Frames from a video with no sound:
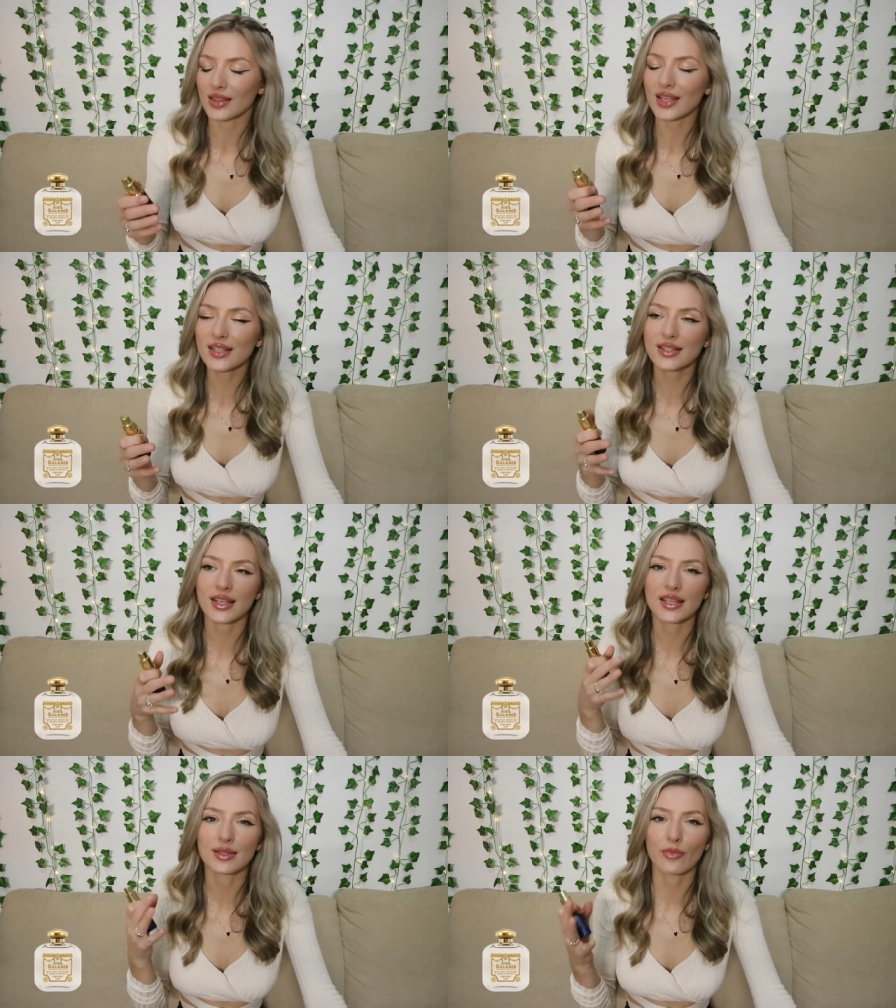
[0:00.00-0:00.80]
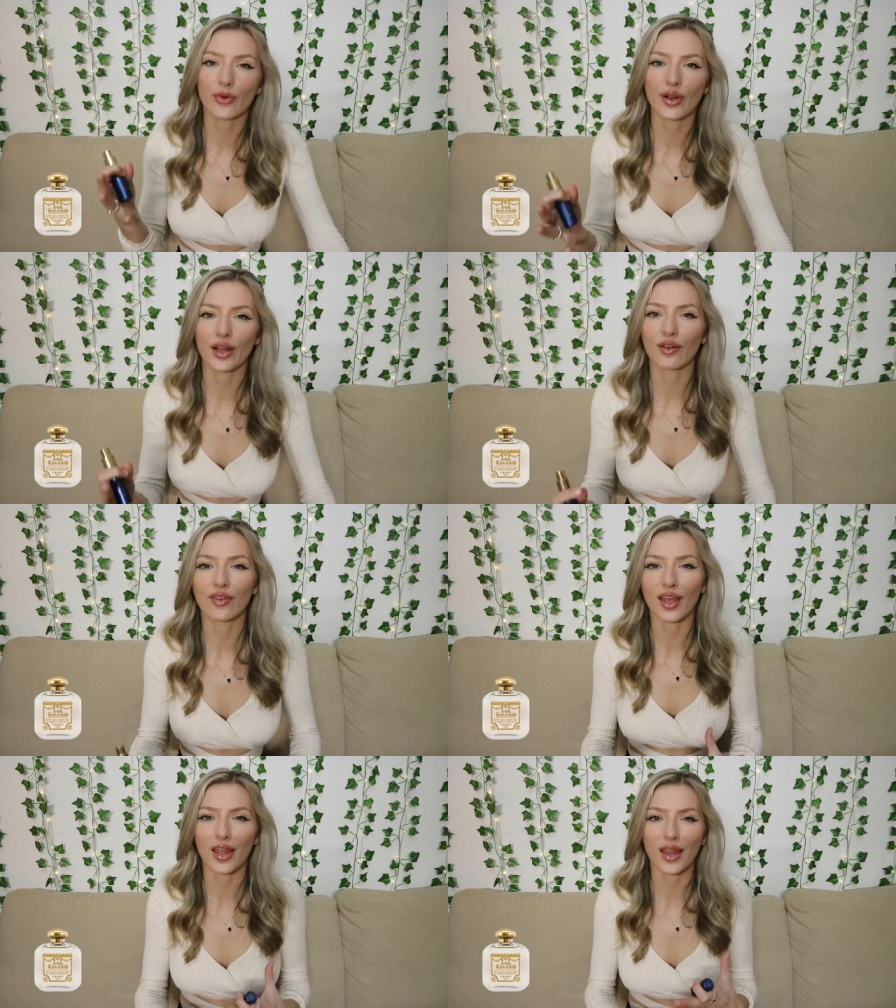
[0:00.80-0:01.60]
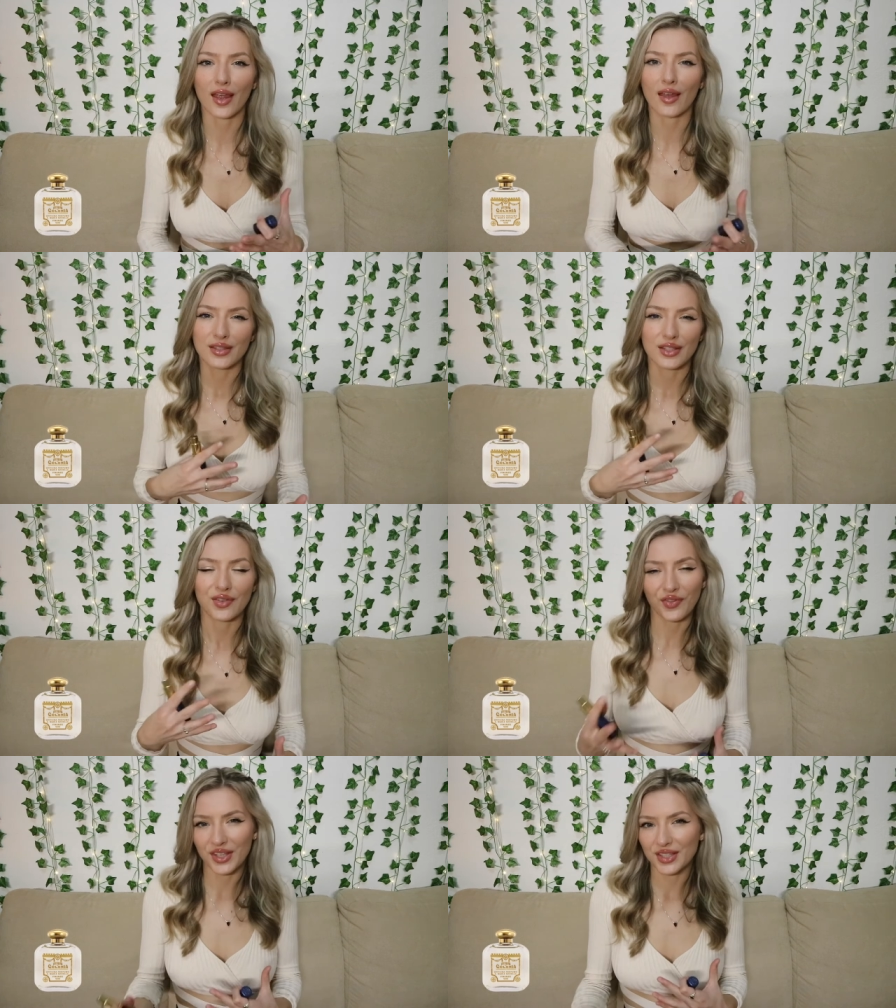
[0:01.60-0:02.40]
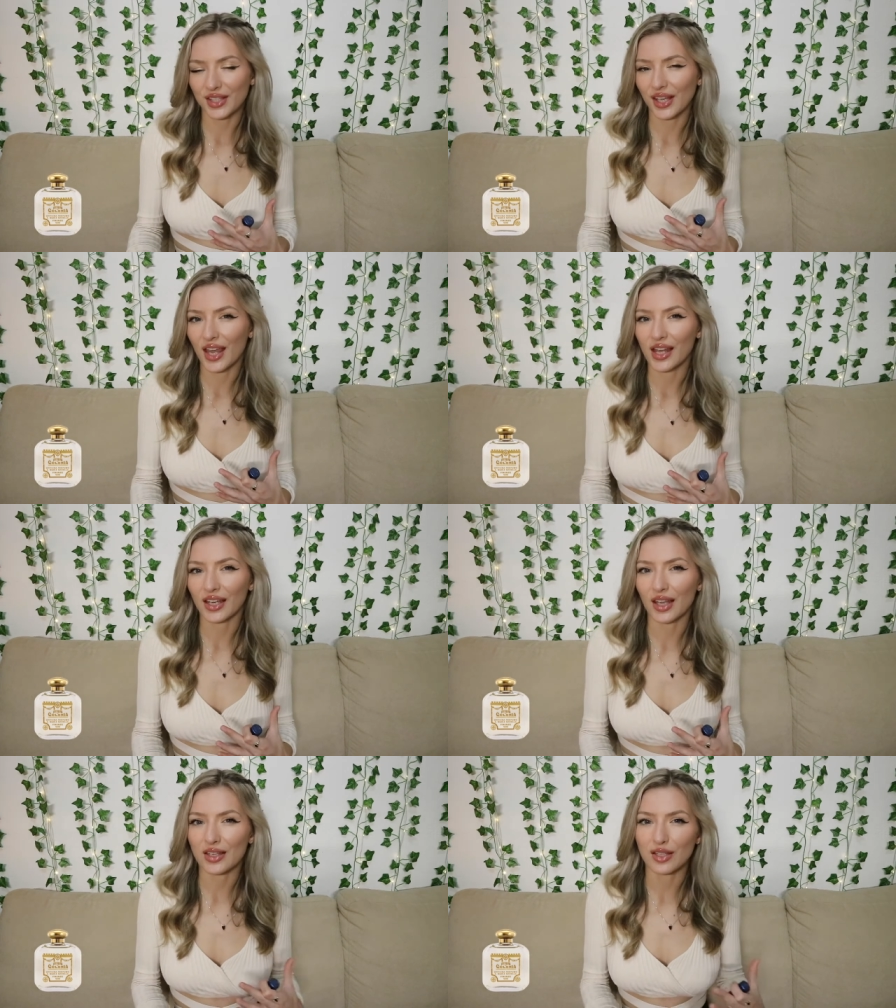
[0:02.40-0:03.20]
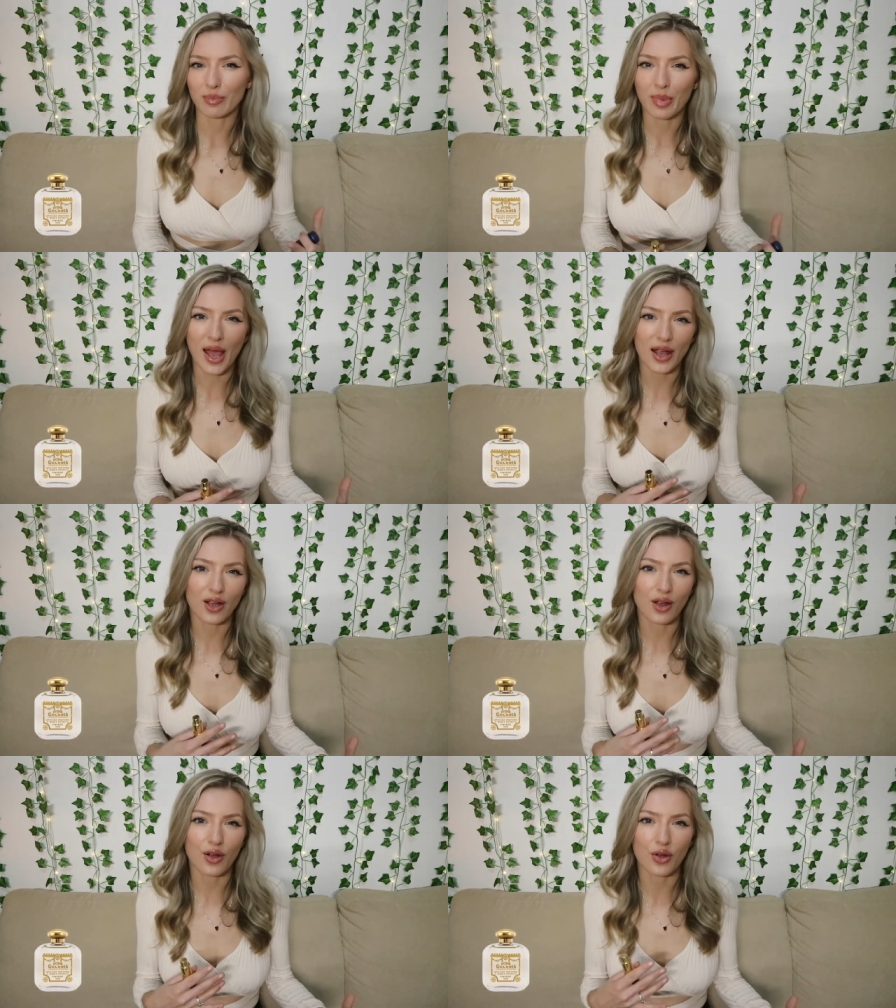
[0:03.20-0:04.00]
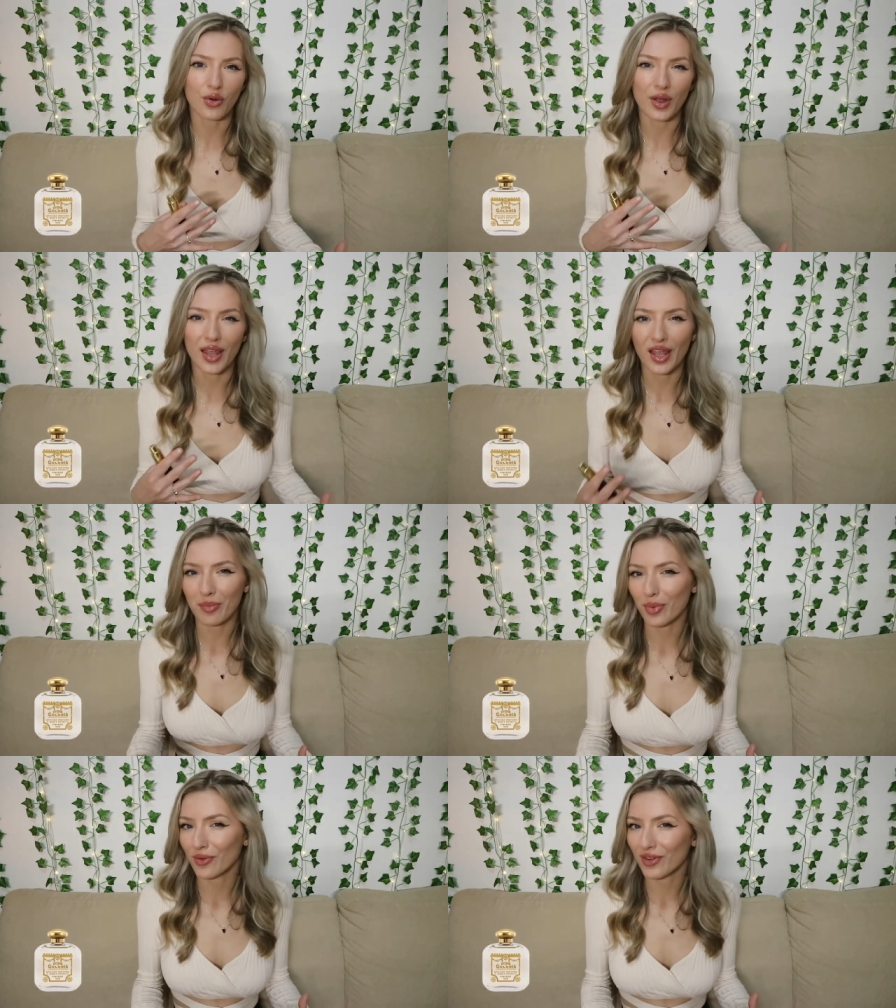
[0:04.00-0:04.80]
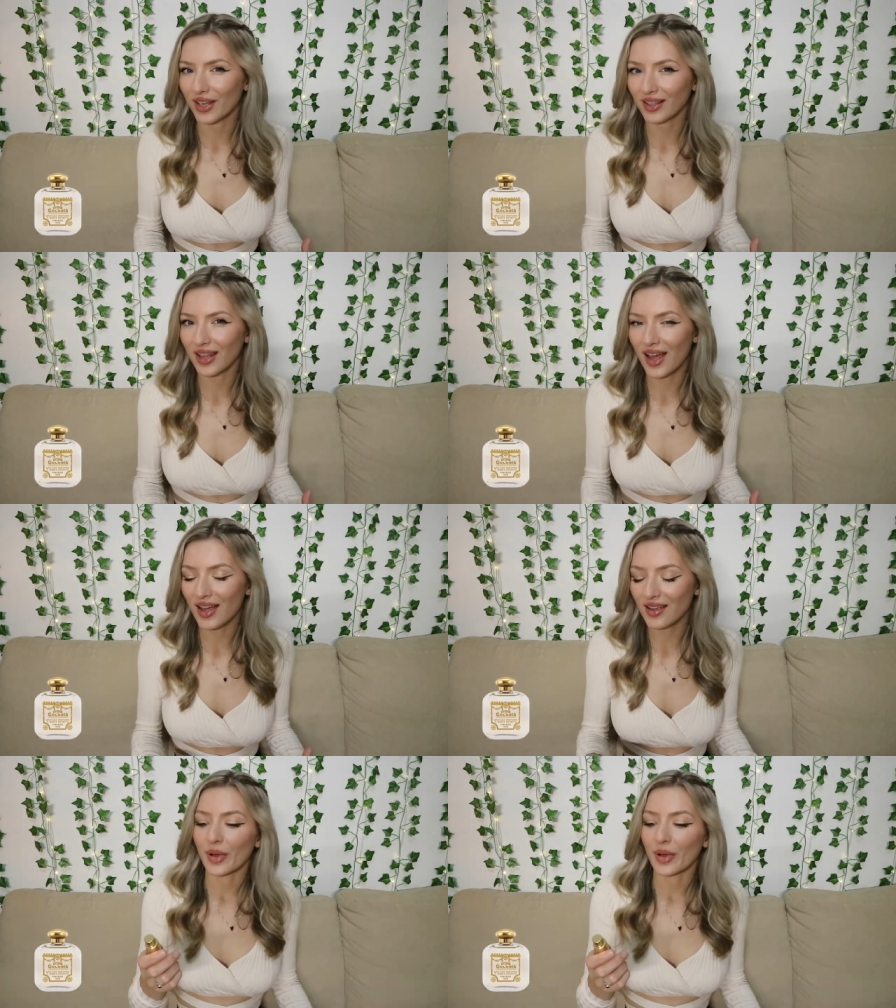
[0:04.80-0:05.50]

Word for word: This is more of a sophisticated tobacco amber vanilla,